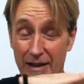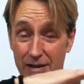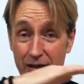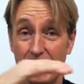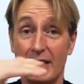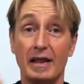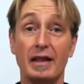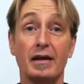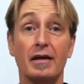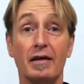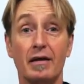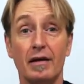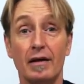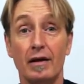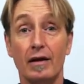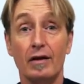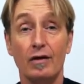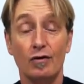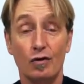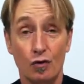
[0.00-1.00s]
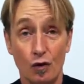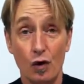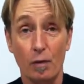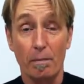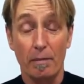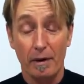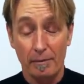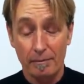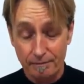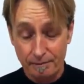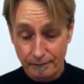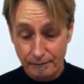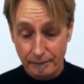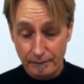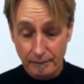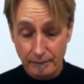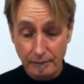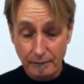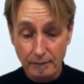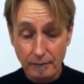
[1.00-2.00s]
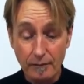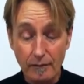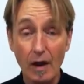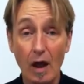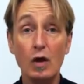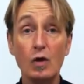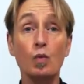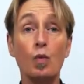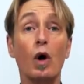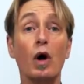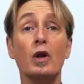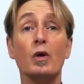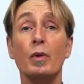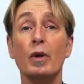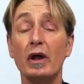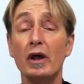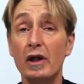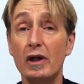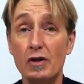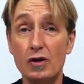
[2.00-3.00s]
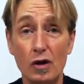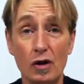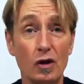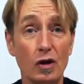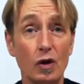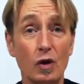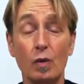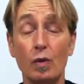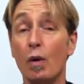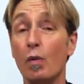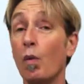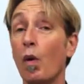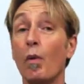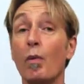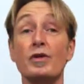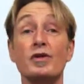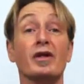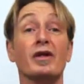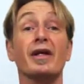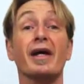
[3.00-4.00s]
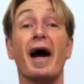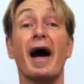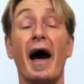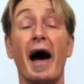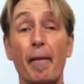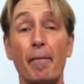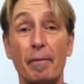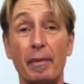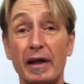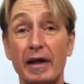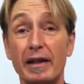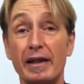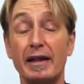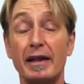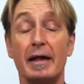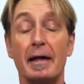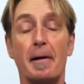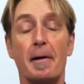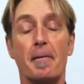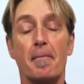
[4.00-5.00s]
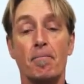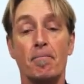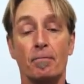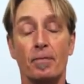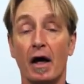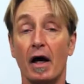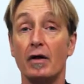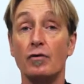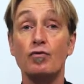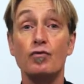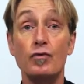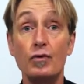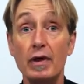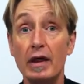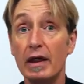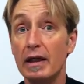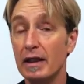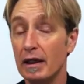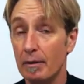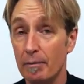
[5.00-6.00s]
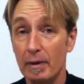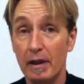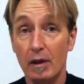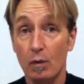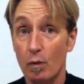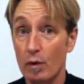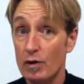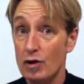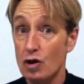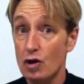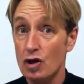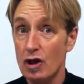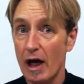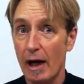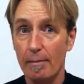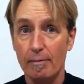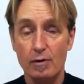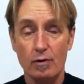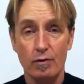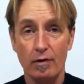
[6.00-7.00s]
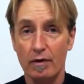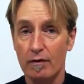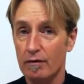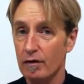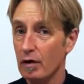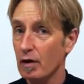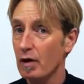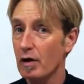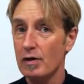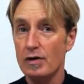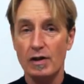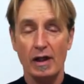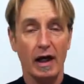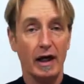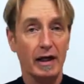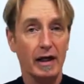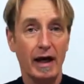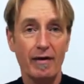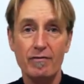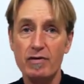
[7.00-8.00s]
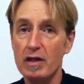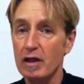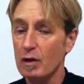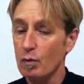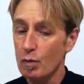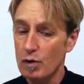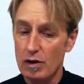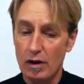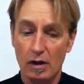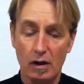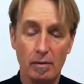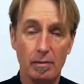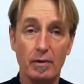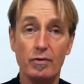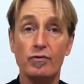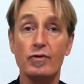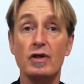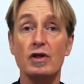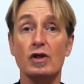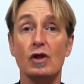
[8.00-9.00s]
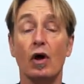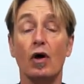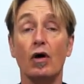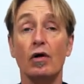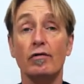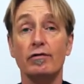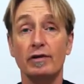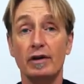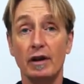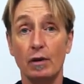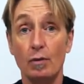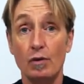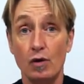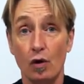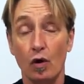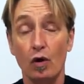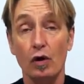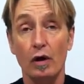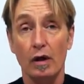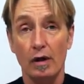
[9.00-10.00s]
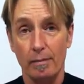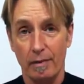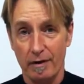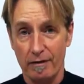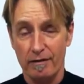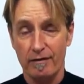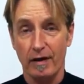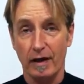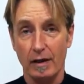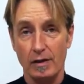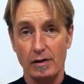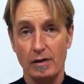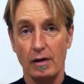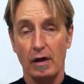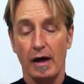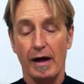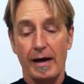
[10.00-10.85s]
T group and what they were going to do and what was going to happen. And really, it was chapter and verse that everything was going to be resolved and it was all going to be fixed.